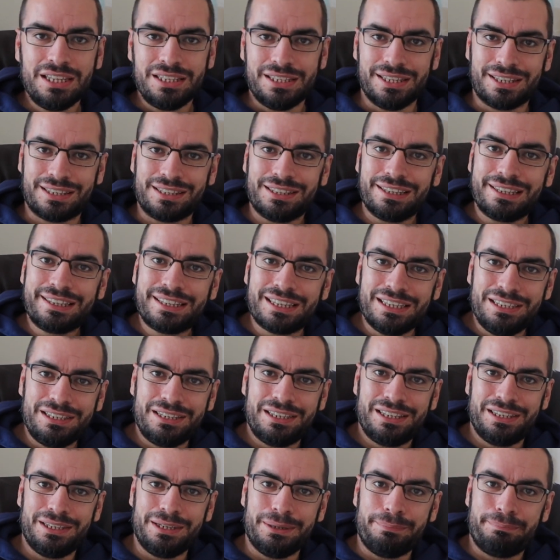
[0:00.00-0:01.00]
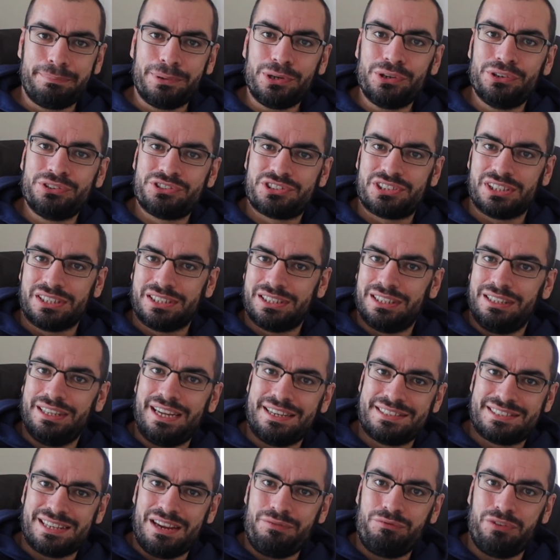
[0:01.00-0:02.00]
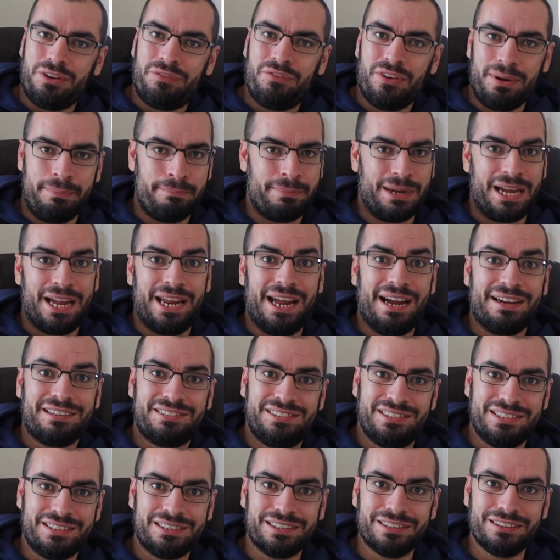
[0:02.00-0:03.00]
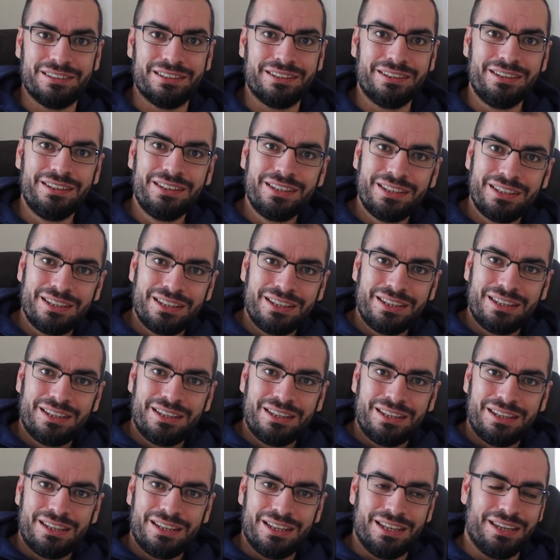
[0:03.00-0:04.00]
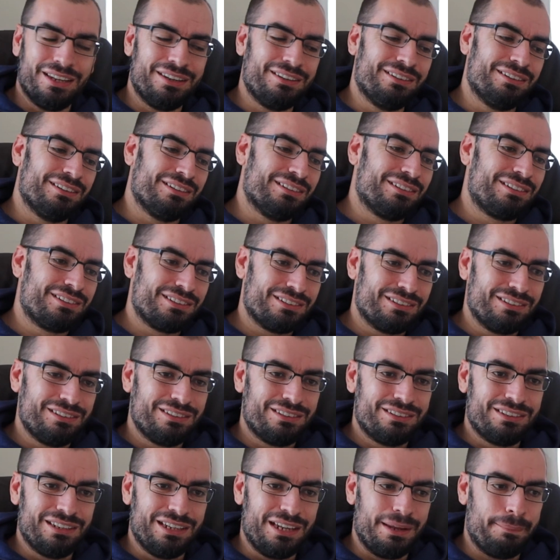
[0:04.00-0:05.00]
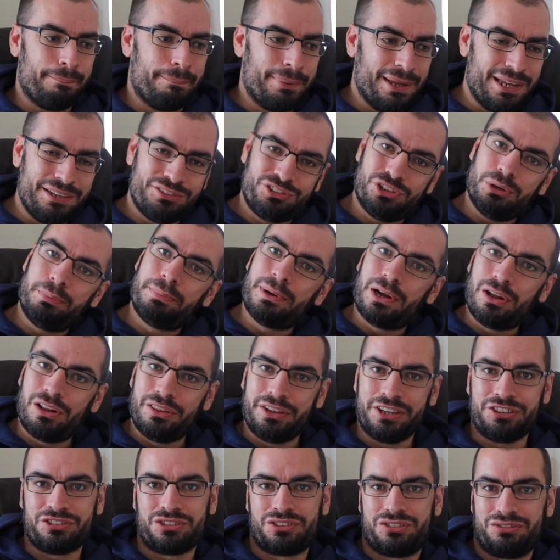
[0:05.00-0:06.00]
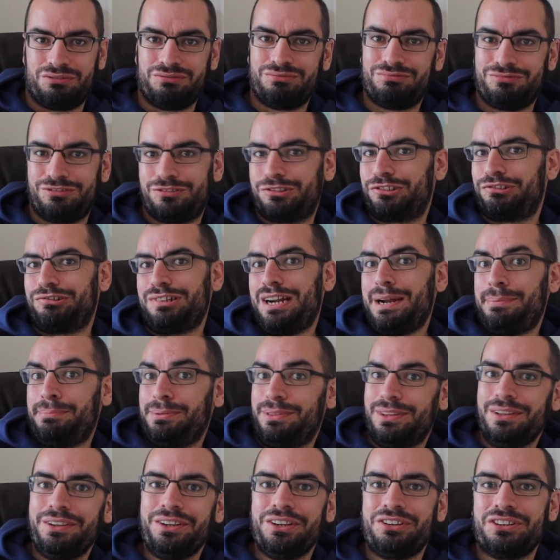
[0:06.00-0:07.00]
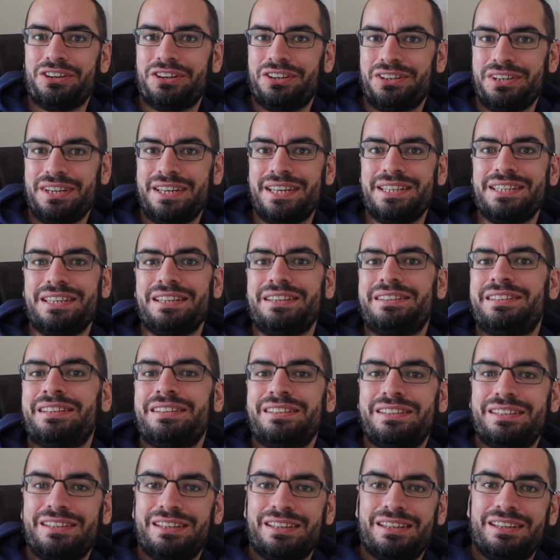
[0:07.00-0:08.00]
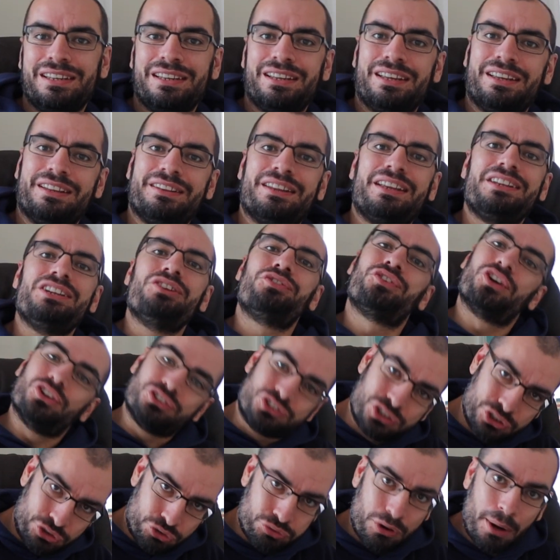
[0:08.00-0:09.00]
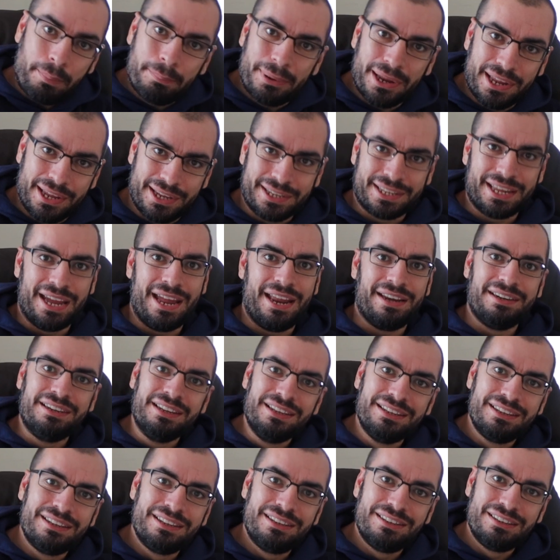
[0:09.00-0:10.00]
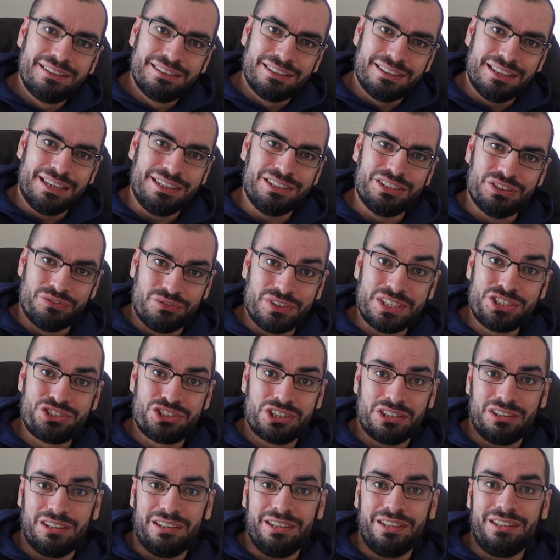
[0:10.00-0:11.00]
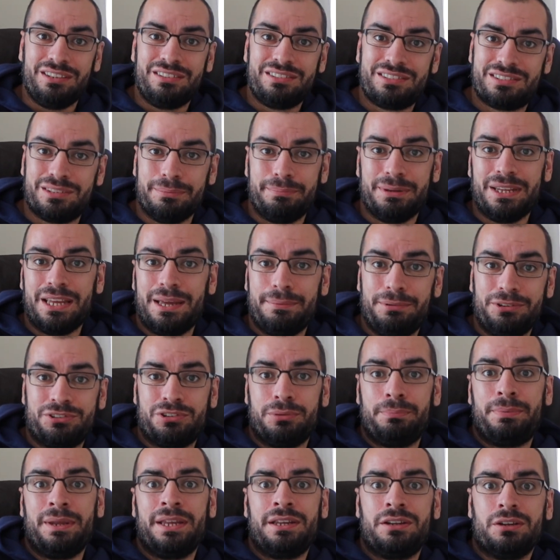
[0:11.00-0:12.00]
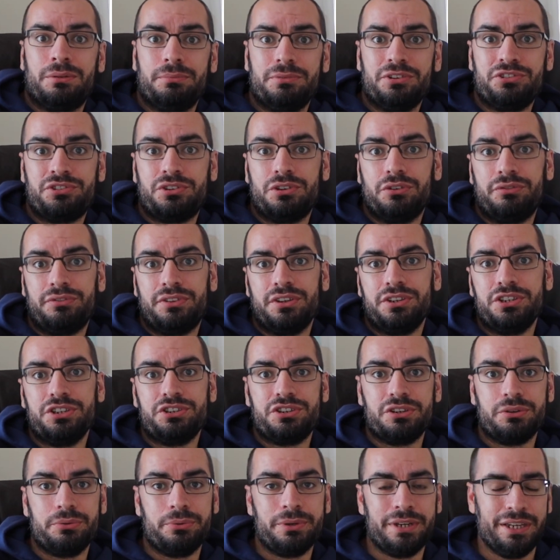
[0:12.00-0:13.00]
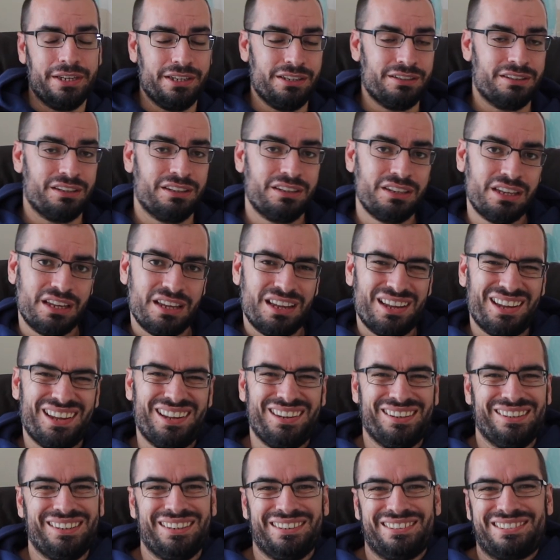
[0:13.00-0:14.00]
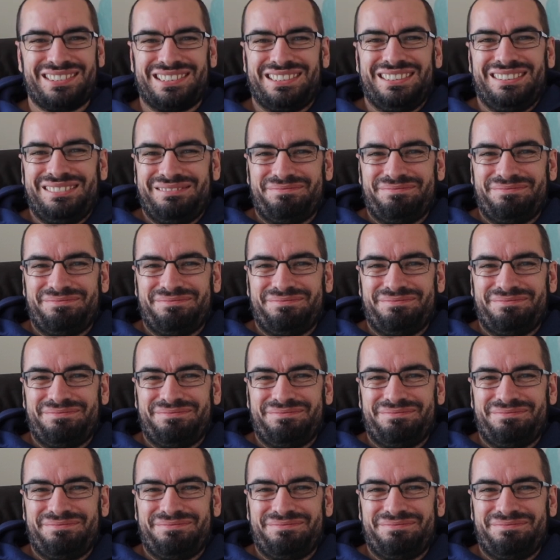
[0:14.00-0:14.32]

you're clicking the button to collect everything by accident, and it picks up all this crap that you don't need, and then you've got to drop it again individually to be able to pick up the stuff that you do need. And